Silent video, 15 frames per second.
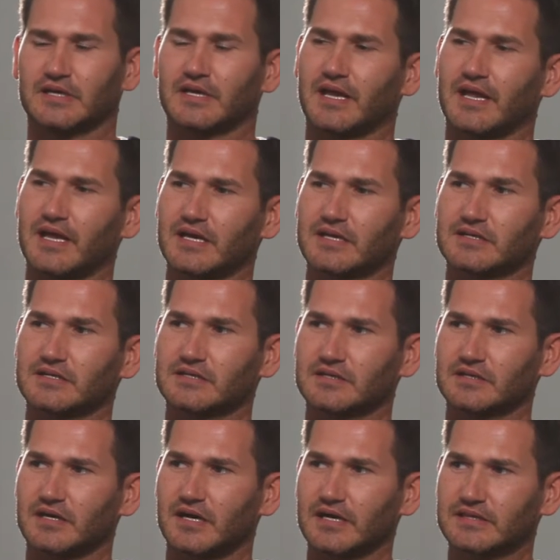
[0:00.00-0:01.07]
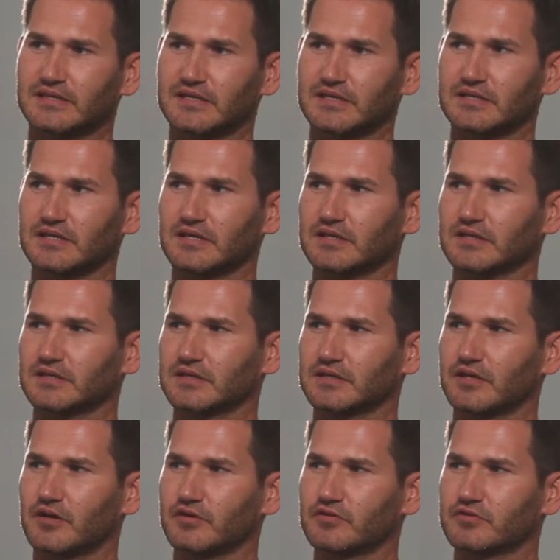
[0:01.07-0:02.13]
And I think that,
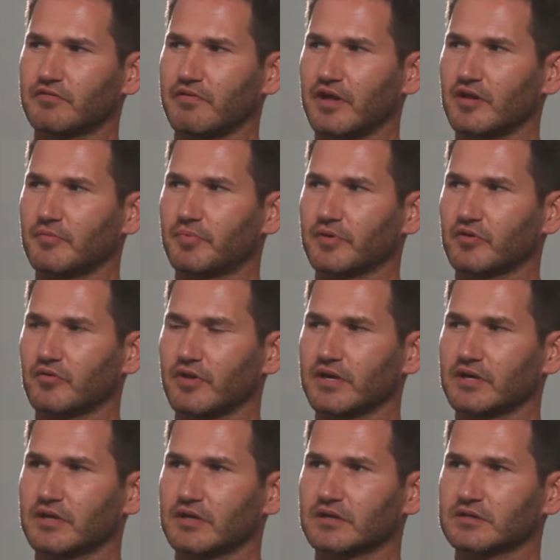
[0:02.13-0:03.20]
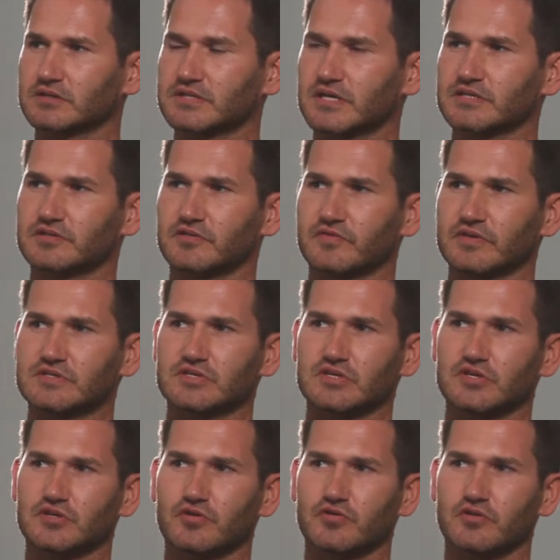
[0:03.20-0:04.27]
you know, you develop a great sense of
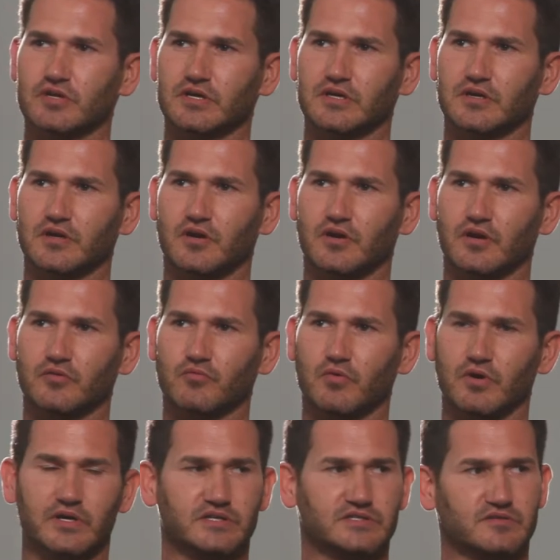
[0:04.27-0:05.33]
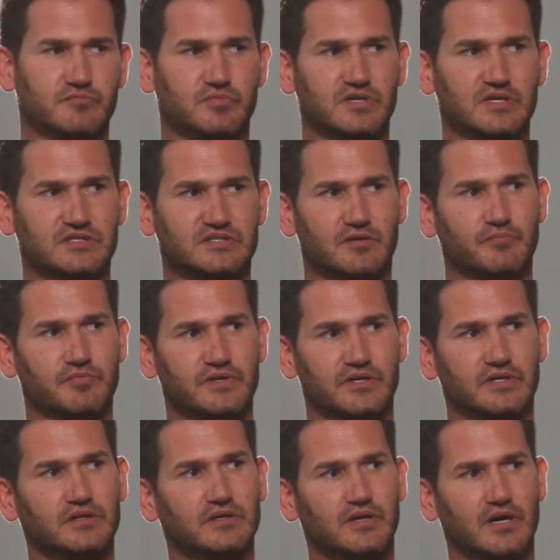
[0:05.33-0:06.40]
insecurity on wanting to be something
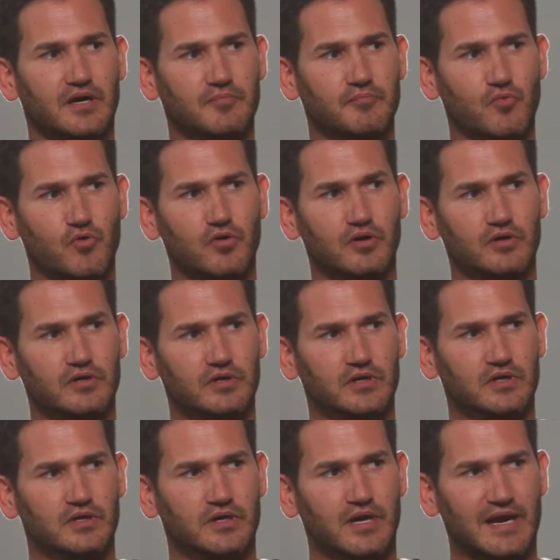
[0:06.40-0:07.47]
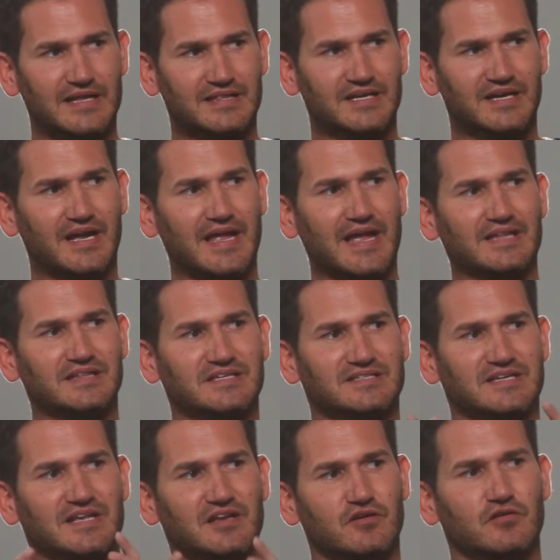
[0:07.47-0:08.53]
um, more. And I think I had
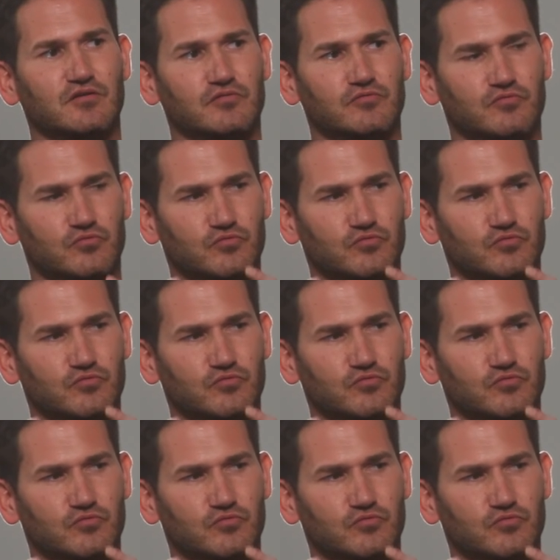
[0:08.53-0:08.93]
this inner